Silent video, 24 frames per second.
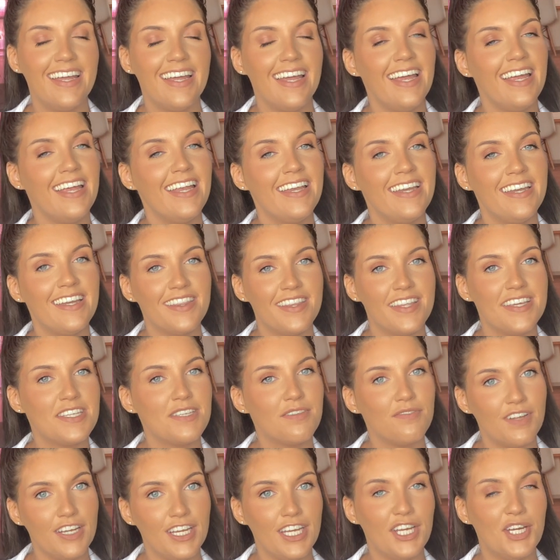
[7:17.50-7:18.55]
in this
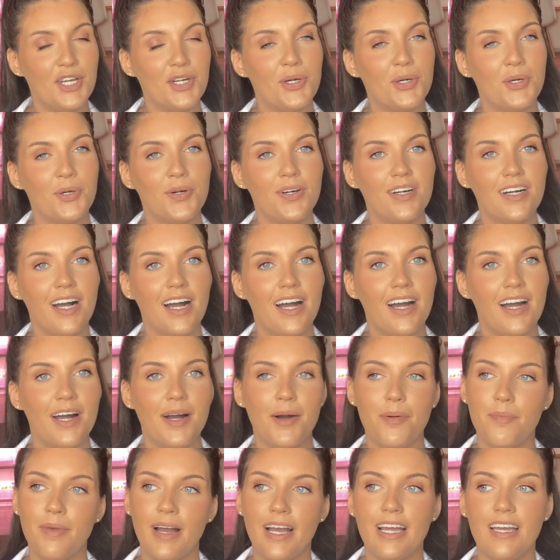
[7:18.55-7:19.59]
video.
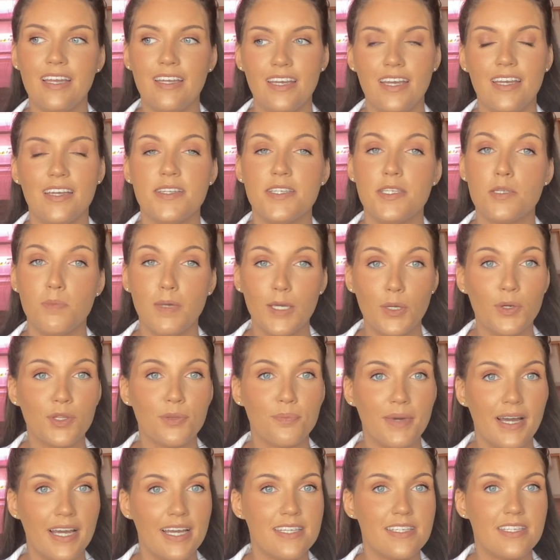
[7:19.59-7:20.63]
I need to speak with
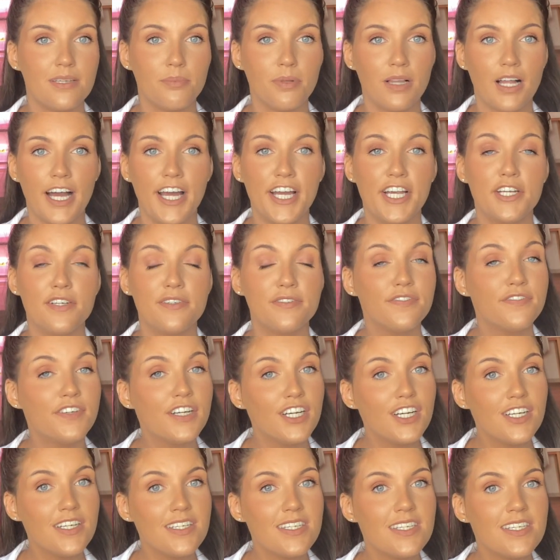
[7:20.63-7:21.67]
my supplier
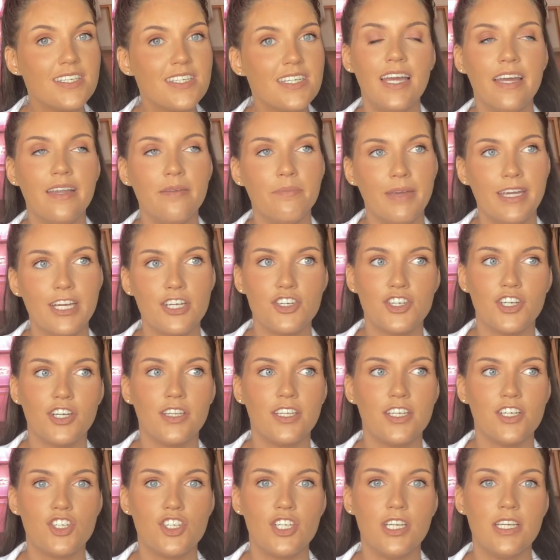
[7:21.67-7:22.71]
first and make sure
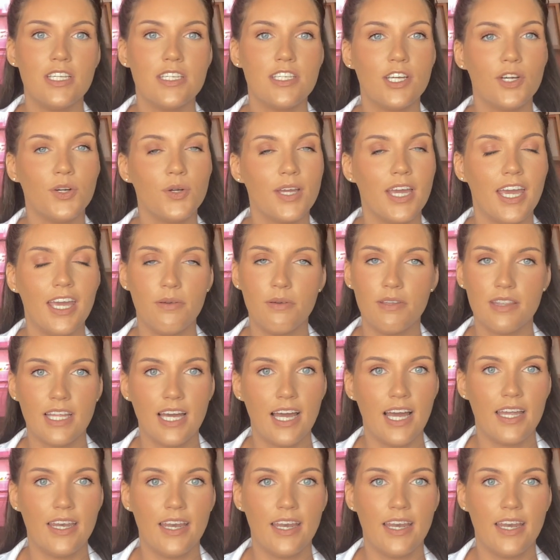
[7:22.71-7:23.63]
that she's okay with that,